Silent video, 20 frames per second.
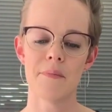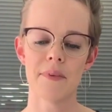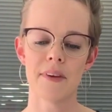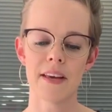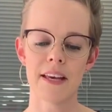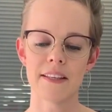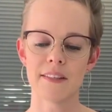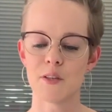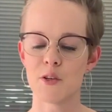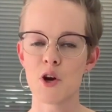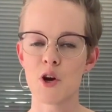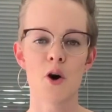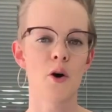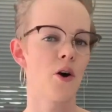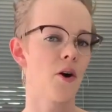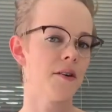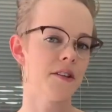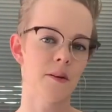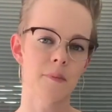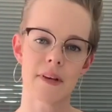is not
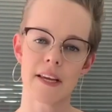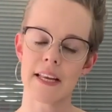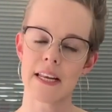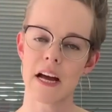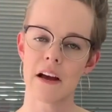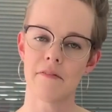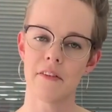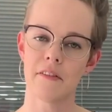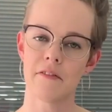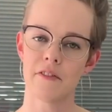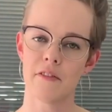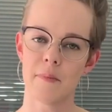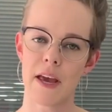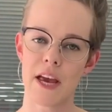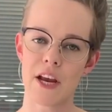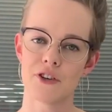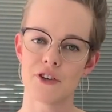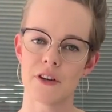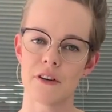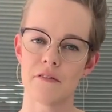going to be enough
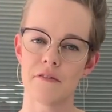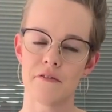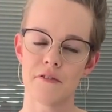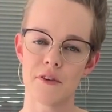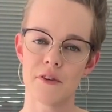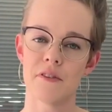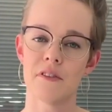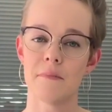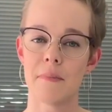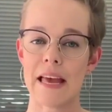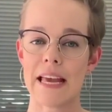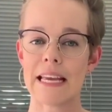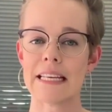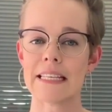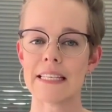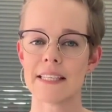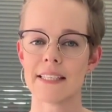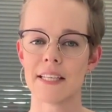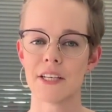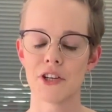information for you to make a
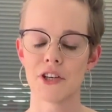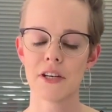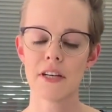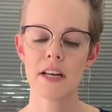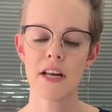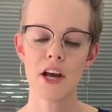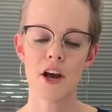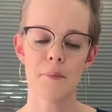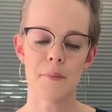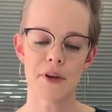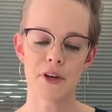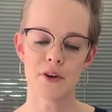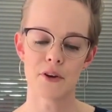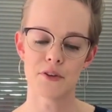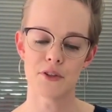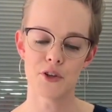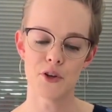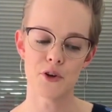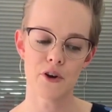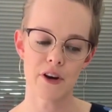decision, because
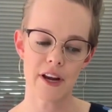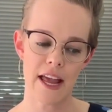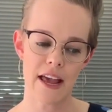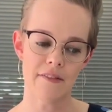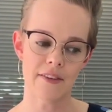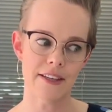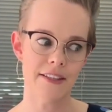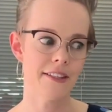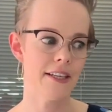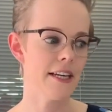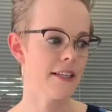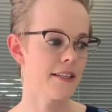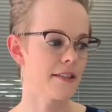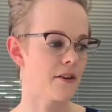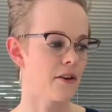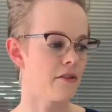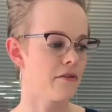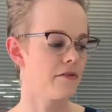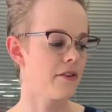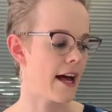you don't have a sense
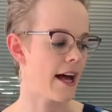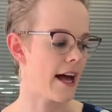of